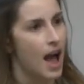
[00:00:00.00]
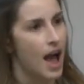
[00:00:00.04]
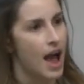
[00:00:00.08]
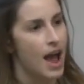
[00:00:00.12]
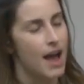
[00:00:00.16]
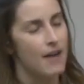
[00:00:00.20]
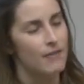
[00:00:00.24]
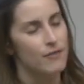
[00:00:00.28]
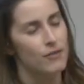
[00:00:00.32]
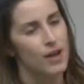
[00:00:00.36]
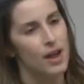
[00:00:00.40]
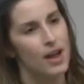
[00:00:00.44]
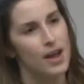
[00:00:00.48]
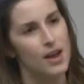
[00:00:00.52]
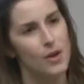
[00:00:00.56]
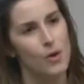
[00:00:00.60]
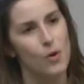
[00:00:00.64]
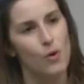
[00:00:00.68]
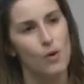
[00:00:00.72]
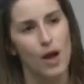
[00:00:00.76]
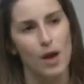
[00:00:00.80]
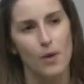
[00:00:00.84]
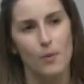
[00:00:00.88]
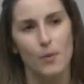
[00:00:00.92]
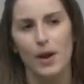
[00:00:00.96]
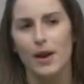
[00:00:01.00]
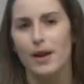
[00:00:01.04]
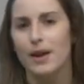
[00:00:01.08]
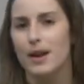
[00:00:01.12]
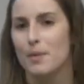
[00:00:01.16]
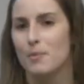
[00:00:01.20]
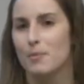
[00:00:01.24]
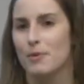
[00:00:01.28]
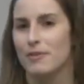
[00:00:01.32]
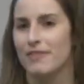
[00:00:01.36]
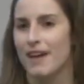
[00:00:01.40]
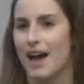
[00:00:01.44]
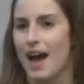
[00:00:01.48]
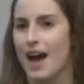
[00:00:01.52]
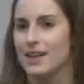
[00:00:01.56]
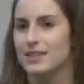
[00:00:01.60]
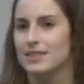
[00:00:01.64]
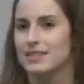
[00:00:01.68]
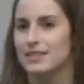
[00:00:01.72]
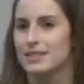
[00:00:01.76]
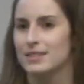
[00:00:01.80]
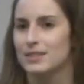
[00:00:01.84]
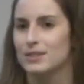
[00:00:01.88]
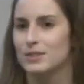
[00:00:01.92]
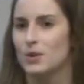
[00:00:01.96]
have, I, I wear a number of
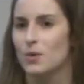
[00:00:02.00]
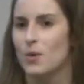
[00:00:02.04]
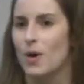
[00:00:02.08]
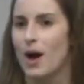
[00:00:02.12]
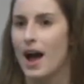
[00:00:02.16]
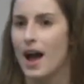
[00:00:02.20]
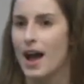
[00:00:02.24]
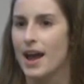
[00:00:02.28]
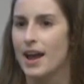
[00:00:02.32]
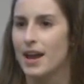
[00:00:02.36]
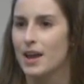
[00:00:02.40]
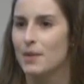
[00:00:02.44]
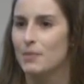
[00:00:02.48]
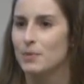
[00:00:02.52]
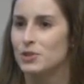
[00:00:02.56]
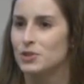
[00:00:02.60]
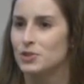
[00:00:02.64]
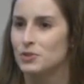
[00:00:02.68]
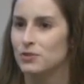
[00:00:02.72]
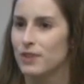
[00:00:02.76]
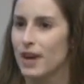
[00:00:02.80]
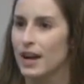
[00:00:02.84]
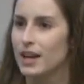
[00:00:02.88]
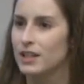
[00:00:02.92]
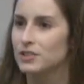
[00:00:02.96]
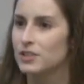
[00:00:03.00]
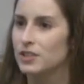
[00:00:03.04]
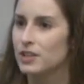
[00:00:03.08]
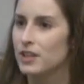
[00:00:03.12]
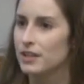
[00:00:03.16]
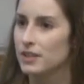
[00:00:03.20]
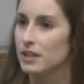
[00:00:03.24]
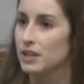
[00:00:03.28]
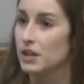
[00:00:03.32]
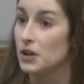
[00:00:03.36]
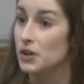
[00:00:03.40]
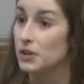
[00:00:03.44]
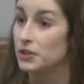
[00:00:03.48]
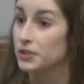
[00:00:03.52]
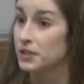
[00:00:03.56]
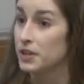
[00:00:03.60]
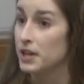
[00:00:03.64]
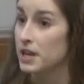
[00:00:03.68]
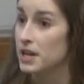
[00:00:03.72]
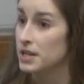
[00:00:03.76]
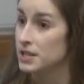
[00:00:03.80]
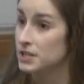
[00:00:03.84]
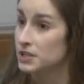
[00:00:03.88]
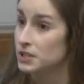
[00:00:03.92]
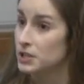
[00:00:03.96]
hats. So I am a director at the
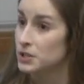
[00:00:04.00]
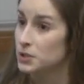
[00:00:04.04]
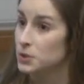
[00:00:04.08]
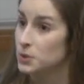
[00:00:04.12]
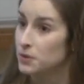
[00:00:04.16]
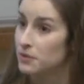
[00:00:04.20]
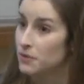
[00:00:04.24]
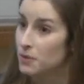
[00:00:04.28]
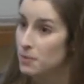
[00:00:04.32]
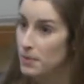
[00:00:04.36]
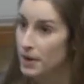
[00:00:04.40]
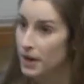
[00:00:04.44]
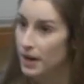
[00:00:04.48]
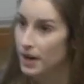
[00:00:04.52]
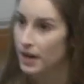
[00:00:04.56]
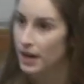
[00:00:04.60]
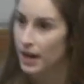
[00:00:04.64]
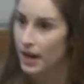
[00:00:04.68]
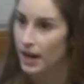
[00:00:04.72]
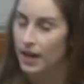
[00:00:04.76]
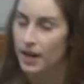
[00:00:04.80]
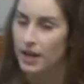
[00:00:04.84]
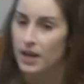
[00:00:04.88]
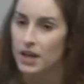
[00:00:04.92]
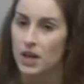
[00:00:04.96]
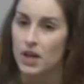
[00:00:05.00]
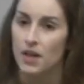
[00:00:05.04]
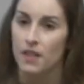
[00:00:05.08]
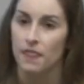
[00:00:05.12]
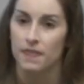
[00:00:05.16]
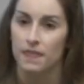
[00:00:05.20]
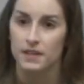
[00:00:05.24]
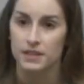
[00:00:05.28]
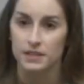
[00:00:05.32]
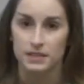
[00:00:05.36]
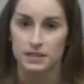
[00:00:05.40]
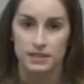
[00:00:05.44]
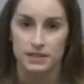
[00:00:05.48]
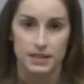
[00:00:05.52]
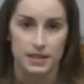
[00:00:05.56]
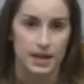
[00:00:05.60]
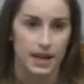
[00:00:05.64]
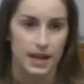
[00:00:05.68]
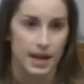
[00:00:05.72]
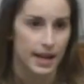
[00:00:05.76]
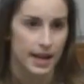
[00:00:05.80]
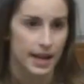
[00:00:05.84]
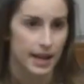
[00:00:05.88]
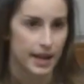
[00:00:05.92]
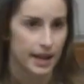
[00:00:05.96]
Culinary Institute of America, the
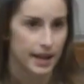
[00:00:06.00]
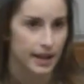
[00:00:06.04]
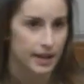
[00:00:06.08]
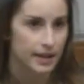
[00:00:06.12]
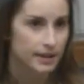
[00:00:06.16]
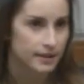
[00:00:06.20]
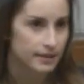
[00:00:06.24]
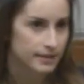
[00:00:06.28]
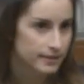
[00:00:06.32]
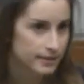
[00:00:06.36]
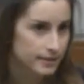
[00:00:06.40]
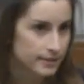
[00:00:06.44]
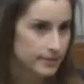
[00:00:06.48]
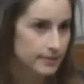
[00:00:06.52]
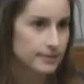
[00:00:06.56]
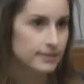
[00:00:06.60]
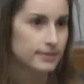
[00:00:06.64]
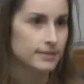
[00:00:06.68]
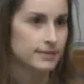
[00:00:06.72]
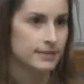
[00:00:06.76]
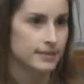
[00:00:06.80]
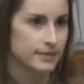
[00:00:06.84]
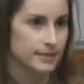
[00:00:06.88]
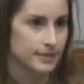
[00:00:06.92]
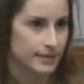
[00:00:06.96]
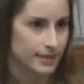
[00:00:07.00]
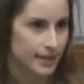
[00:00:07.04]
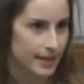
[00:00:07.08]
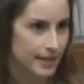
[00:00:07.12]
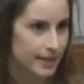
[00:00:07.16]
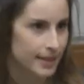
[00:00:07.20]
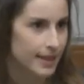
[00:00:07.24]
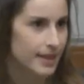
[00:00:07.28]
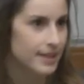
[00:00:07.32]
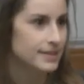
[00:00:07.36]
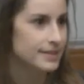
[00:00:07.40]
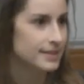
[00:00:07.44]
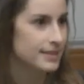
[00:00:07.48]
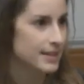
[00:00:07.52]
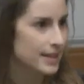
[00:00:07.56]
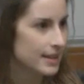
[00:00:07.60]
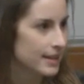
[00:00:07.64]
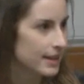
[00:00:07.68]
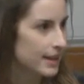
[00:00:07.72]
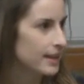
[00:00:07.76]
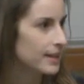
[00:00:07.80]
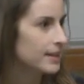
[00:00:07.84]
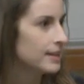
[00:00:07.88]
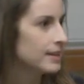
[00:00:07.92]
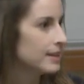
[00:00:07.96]
CIA. Let that
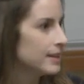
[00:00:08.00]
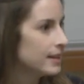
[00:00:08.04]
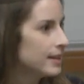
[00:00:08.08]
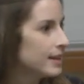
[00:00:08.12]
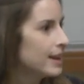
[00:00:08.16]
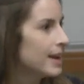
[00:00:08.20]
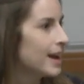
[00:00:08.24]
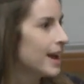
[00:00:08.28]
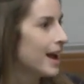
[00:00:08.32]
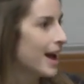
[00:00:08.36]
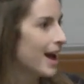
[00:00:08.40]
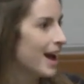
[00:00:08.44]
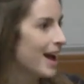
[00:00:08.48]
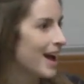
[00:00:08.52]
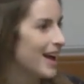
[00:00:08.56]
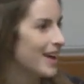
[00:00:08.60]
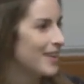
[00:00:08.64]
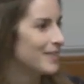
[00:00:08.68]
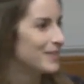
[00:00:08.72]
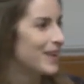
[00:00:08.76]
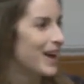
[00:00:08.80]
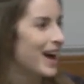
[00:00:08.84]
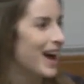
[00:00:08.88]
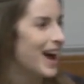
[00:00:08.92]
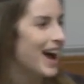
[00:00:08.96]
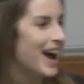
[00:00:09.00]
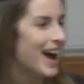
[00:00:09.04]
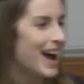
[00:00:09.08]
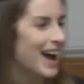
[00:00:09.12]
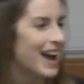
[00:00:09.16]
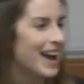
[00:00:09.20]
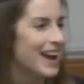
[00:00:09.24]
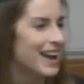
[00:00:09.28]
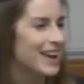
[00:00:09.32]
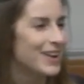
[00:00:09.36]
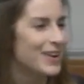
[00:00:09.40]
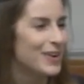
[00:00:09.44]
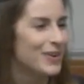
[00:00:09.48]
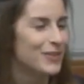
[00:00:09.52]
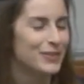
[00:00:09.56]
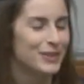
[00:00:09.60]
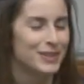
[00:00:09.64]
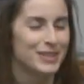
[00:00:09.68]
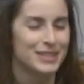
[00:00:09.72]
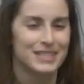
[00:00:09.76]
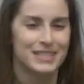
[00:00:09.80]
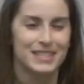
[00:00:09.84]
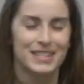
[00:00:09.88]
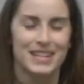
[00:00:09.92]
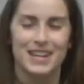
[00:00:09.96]
sink in. Um, I
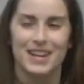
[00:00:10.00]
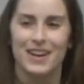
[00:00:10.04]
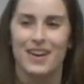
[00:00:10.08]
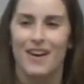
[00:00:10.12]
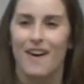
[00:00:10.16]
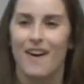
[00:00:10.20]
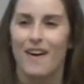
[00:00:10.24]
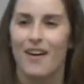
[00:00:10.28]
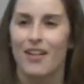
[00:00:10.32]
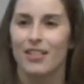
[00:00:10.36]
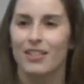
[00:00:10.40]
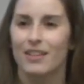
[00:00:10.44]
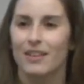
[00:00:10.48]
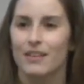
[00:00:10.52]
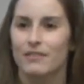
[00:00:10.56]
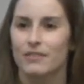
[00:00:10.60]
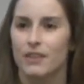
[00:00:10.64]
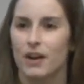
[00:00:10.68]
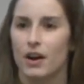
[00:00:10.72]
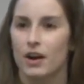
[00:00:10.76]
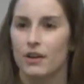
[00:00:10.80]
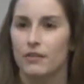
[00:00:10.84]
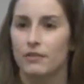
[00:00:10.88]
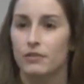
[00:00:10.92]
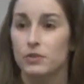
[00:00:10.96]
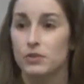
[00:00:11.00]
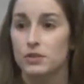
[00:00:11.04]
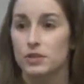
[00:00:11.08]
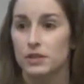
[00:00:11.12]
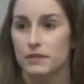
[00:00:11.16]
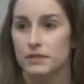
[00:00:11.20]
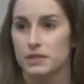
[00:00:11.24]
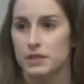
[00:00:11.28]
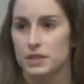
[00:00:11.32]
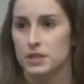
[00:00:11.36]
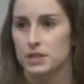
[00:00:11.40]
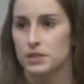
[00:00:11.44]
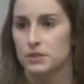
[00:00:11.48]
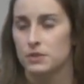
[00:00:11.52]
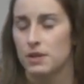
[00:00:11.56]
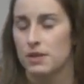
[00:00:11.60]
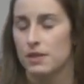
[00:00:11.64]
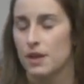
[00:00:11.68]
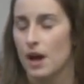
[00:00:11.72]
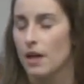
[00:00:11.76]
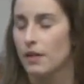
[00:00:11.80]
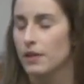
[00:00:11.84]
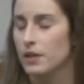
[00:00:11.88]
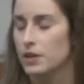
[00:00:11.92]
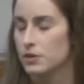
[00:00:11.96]
oversee all of our food service industry
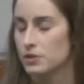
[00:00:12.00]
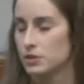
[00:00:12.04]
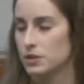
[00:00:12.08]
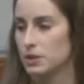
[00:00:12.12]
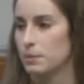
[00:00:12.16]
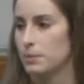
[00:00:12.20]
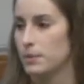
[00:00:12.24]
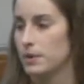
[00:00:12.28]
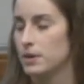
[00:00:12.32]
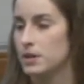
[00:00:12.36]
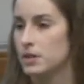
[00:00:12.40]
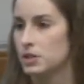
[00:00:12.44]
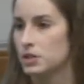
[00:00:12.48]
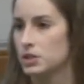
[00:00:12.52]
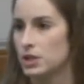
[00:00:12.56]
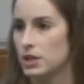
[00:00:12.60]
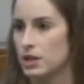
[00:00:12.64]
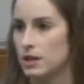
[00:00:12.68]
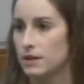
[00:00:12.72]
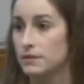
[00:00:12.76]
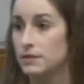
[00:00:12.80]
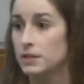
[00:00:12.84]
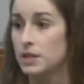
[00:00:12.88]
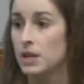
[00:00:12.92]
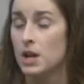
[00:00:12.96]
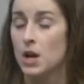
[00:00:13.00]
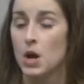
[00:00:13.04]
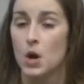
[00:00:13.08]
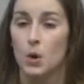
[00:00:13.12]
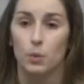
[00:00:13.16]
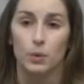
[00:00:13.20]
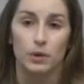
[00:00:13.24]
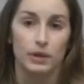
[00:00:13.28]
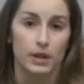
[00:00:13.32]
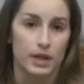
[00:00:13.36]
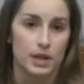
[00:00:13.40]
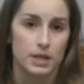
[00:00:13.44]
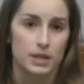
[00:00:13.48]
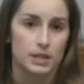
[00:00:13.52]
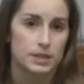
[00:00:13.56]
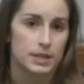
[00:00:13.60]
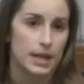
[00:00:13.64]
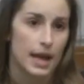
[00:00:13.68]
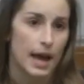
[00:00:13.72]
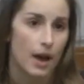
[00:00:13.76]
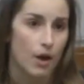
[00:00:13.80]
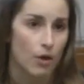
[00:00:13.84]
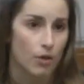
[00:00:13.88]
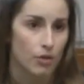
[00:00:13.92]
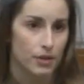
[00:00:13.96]
thought leadership initiatives related
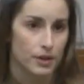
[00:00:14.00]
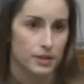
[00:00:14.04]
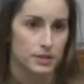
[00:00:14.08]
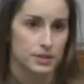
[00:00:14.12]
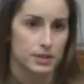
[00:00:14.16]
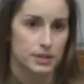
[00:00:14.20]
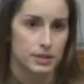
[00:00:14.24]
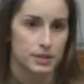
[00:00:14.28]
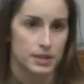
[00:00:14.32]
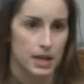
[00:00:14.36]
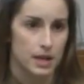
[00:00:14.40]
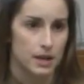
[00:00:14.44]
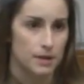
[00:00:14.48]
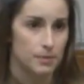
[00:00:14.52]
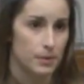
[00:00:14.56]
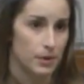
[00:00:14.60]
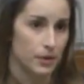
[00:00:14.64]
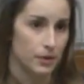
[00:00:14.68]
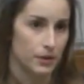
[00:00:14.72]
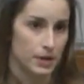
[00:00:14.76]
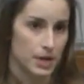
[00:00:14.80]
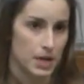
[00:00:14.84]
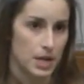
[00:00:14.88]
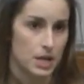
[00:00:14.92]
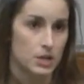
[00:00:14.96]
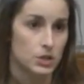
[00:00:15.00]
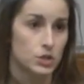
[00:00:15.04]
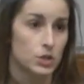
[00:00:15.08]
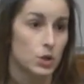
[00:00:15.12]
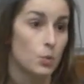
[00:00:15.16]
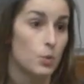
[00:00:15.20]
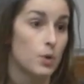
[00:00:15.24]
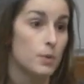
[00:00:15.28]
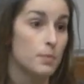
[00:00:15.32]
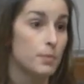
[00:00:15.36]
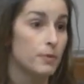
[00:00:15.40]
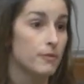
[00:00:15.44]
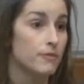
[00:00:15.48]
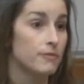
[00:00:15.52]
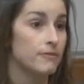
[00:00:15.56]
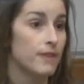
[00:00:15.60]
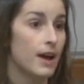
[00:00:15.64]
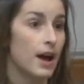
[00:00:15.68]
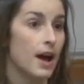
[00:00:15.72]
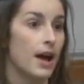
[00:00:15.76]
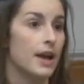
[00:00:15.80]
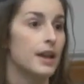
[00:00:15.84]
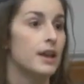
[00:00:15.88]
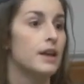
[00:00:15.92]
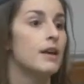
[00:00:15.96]
to health and sustainability. So we
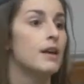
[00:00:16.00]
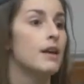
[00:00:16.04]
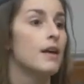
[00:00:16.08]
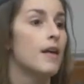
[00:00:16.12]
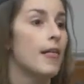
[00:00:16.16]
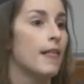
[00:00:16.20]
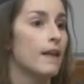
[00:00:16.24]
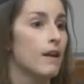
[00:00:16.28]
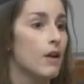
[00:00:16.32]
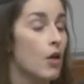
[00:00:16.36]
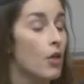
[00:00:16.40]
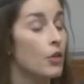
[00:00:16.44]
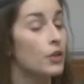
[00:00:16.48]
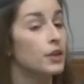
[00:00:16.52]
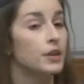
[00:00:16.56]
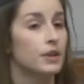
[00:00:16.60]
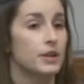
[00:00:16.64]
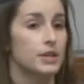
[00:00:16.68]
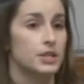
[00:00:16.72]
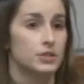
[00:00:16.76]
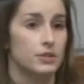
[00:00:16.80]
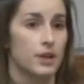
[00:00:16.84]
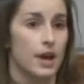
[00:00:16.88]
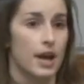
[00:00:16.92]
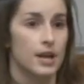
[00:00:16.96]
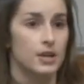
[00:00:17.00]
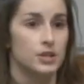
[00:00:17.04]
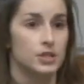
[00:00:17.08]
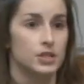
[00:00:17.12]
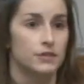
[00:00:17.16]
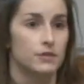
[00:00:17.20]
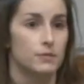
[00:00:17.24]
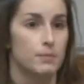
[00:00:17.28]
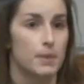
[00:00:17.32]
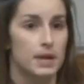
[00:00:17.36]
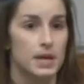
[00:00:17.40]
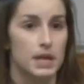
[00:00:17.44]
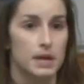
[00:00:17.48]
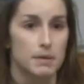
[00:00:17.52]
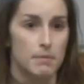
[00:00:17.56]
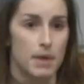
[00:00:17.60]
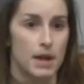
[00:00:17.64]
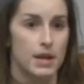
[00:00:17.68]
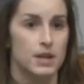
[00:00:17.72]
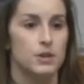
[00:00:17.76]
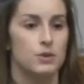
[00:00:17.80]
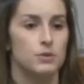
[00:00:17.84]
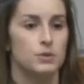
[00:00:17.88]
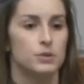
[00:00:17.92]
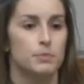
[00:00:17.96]
provide culinary strategies for making
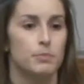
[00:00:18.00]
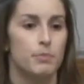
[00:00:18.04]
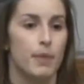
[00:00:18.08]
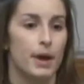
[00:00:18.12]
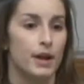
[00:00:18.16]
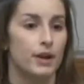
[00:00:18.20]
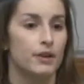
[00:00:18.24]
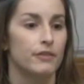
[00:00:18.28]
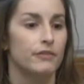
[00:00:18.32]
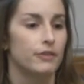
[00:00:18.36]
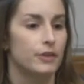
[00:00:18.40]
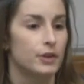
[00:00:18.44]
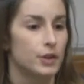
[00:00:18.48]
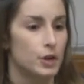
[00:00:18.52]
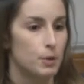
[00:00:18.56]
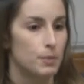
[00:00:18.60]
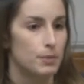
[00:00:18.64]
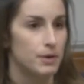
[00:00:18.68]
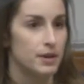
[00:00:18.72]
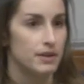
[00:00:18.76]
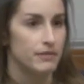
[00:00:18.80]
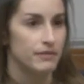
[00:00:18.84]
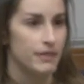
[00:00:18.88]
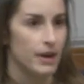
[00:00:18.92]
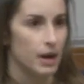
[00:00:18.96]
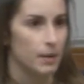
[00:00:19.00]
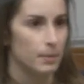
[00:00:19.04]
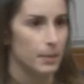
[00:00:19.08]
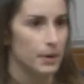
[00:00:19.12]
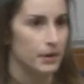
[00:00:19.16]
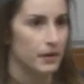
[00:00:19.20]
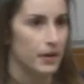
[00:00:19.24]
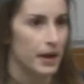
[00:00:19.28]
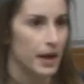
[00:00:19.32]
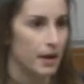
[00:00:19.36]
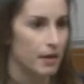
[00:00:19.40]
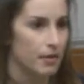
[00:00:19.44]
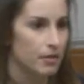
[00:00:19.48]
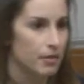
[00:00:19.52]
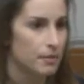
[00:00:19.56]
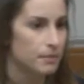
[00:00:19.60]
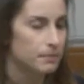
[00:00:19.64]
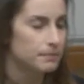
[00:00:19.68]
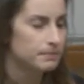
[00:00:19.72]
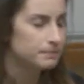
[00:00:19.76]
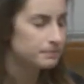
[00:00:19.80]
menus better for human and environmental health.